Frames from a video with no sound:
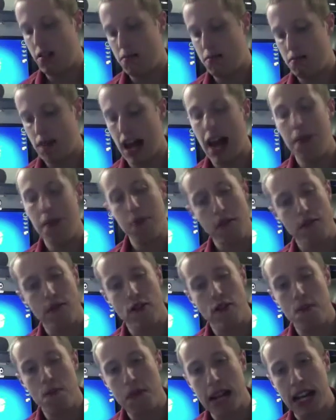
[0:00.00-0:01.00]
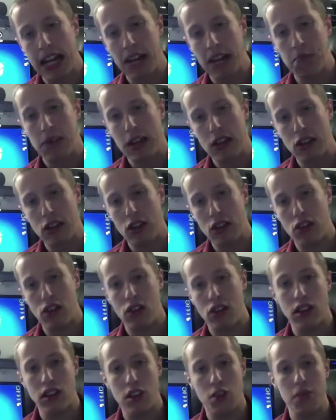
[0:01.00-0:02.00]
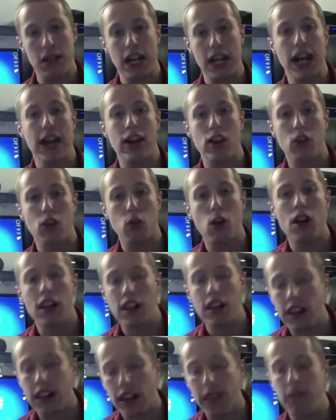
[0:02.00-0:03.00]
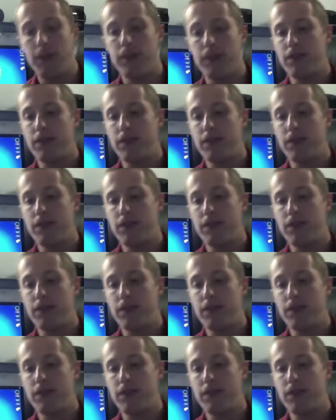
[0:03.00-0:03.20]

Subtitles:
I prefer PNG because it's a little bit higher quality.